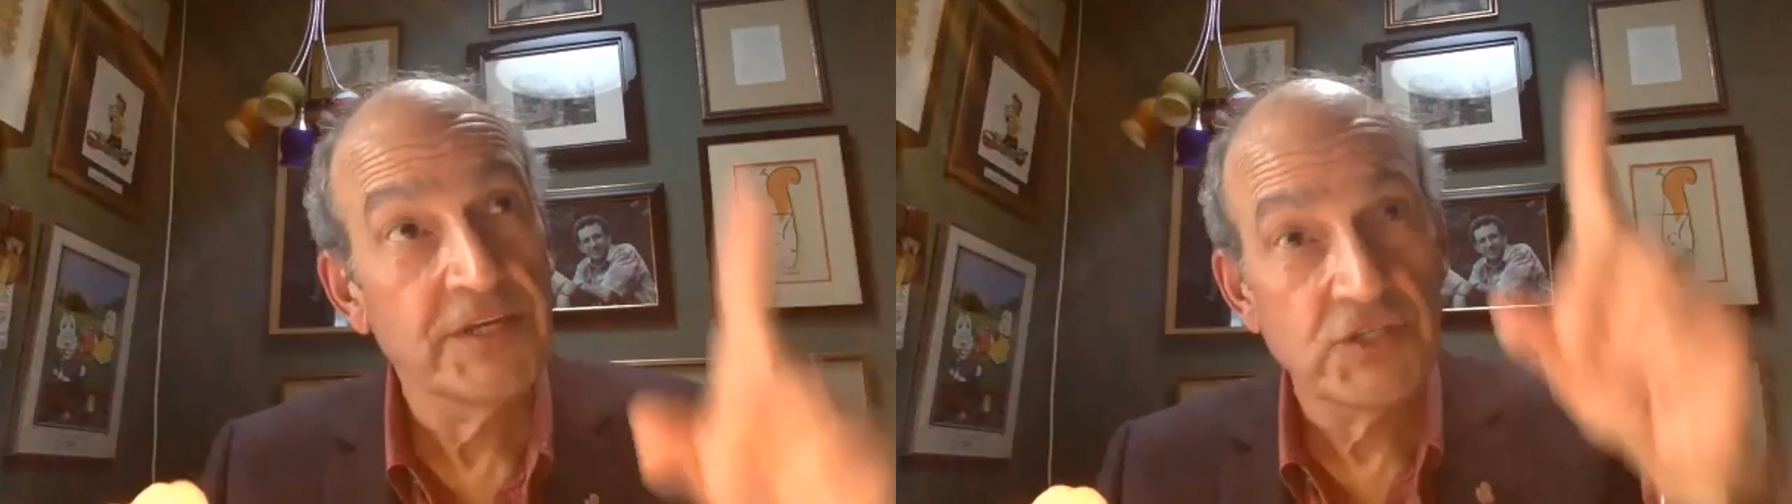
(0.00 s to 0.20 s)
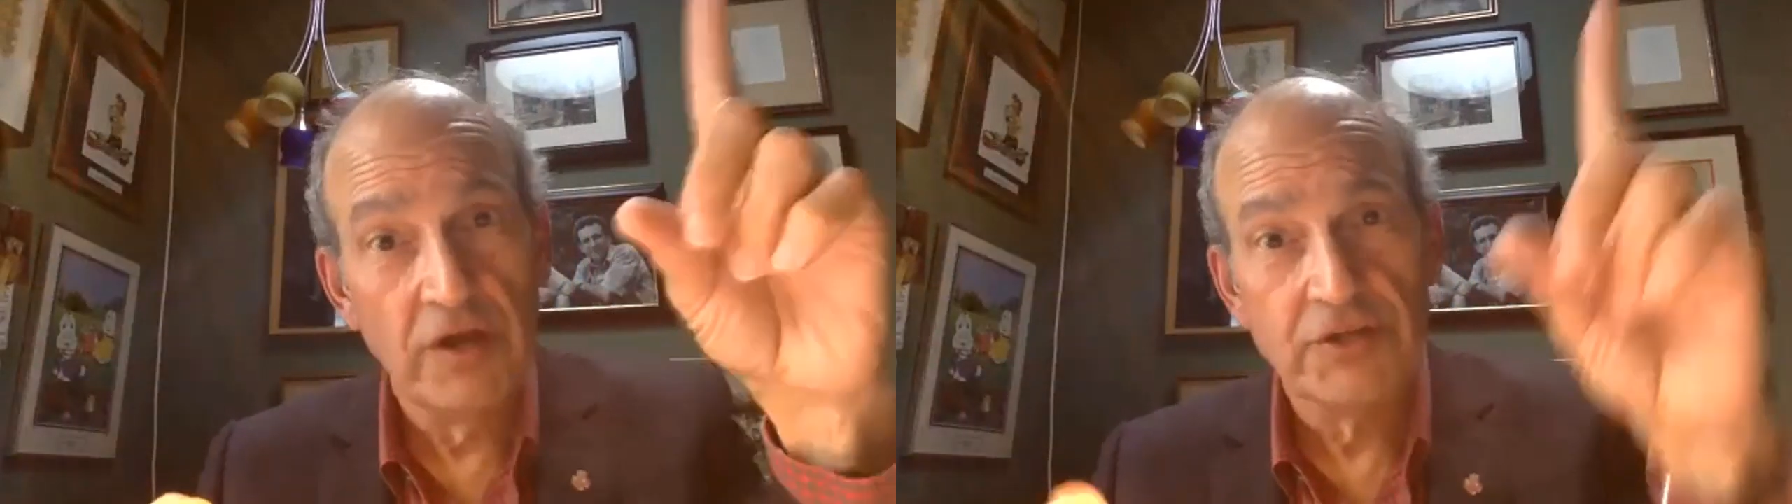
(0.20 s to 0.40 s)

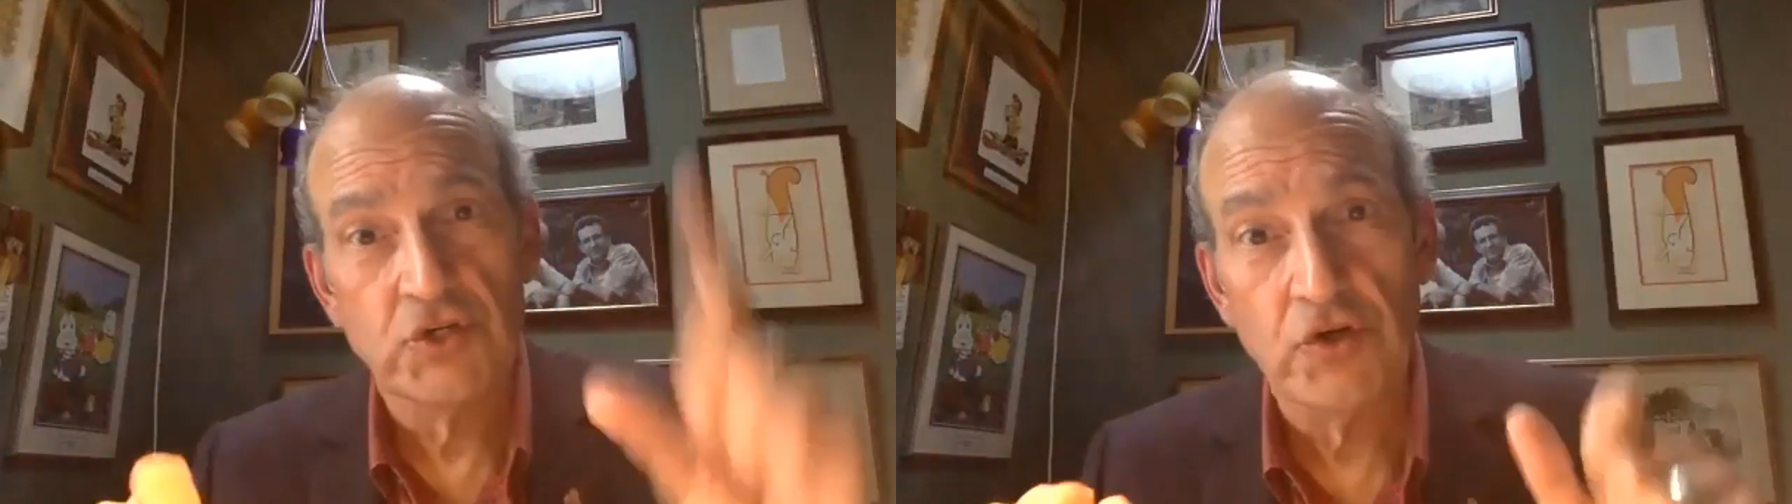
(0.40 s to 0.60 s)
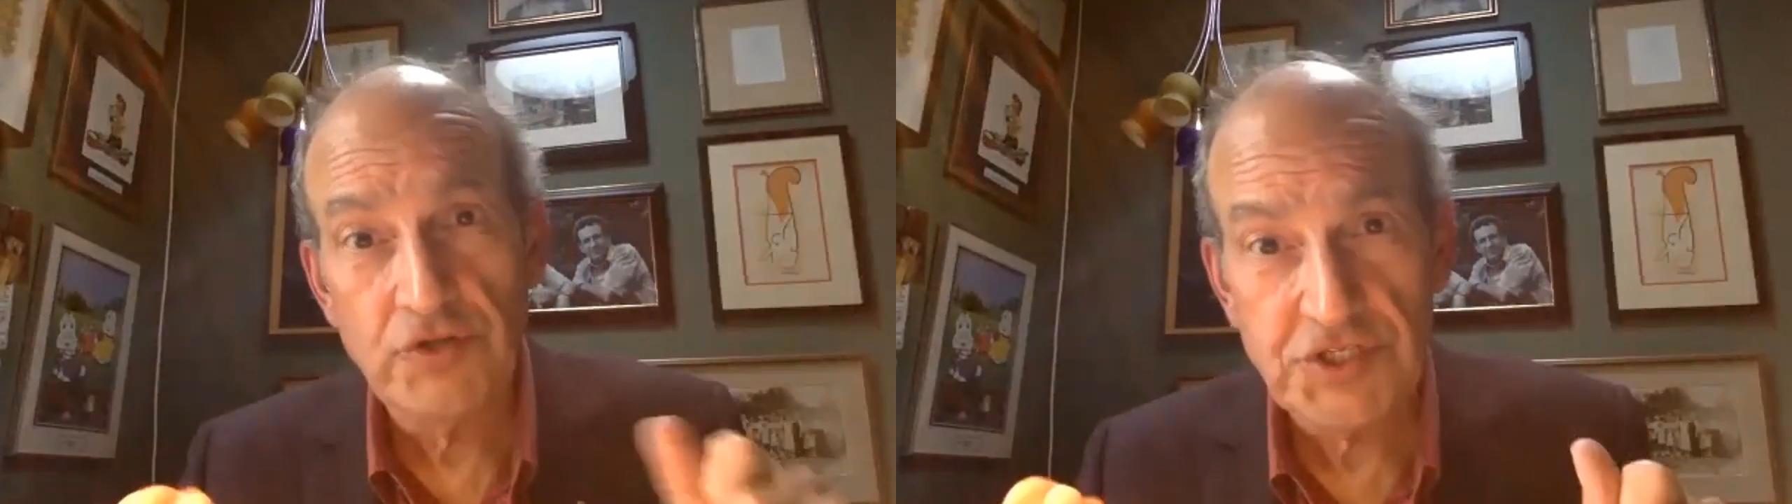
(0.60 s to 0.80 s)
saw a
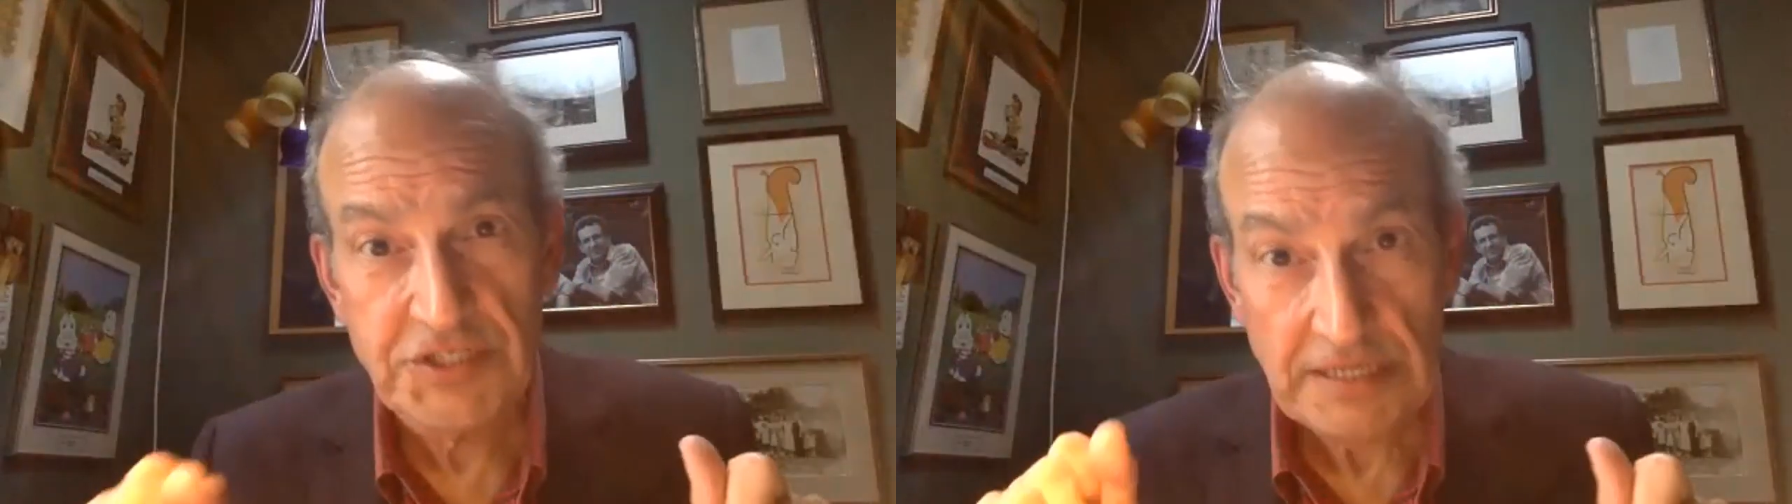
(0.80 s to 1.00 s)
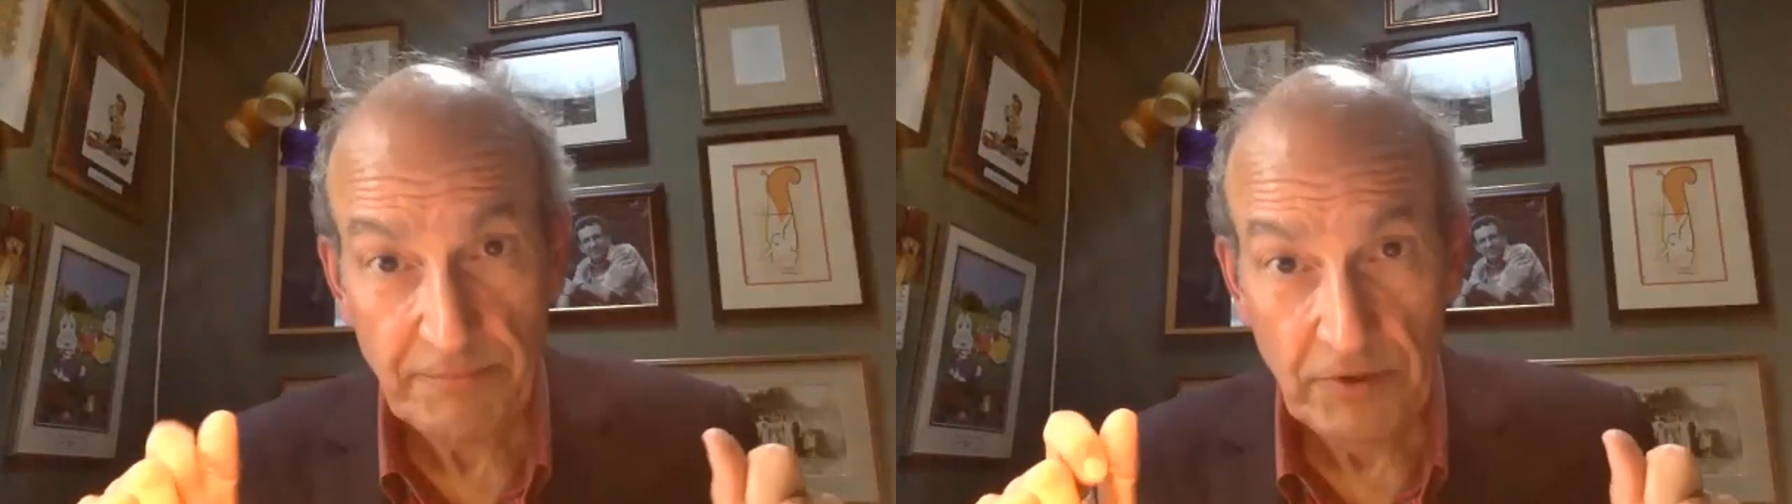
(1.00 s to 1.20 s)
church
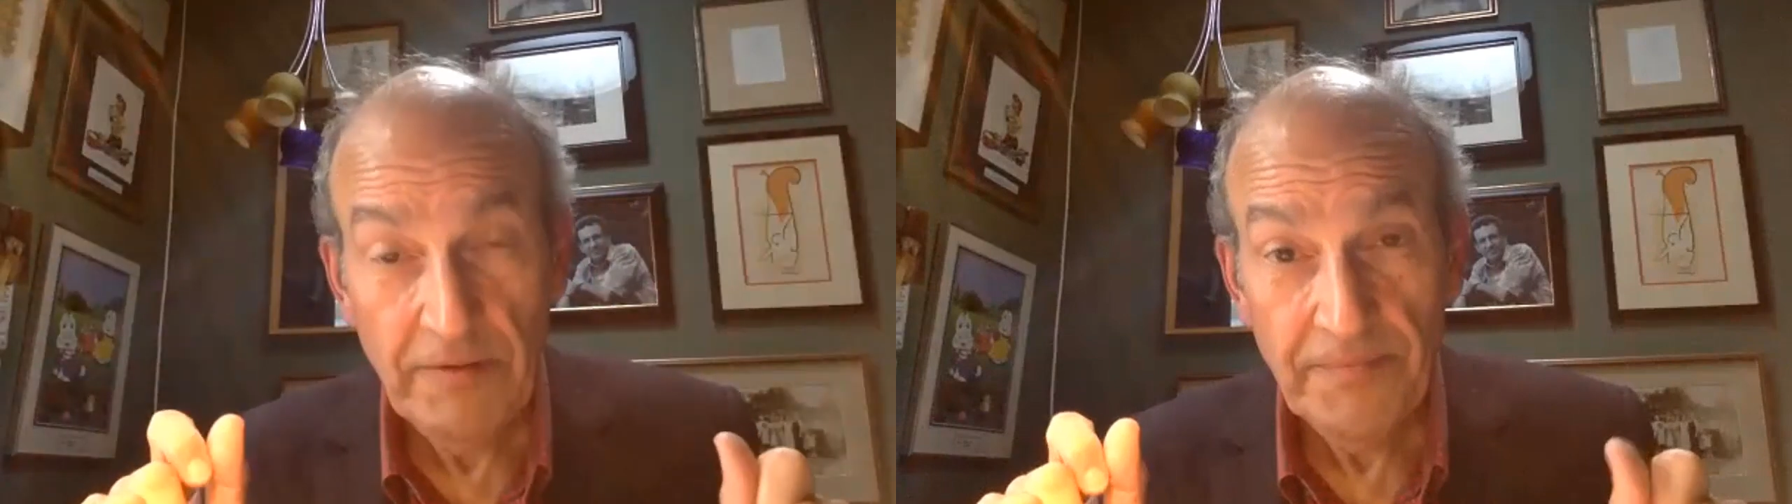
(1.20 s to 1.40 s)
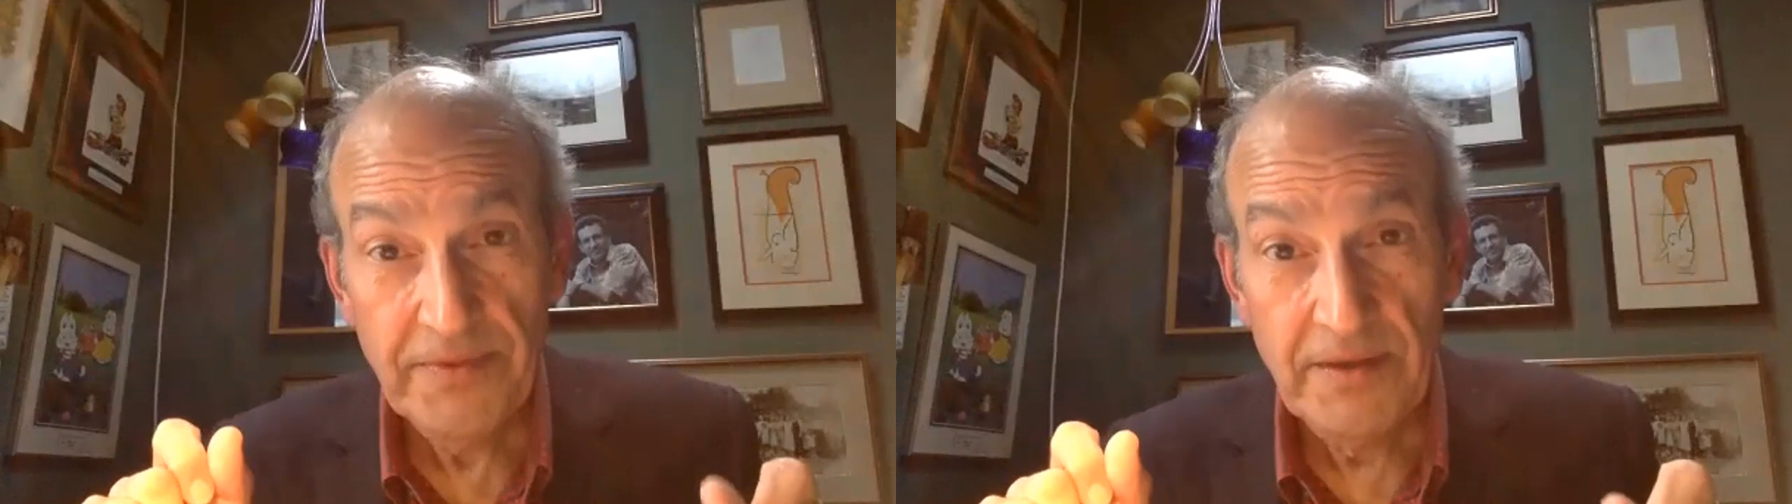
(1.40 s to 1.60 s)
steeple,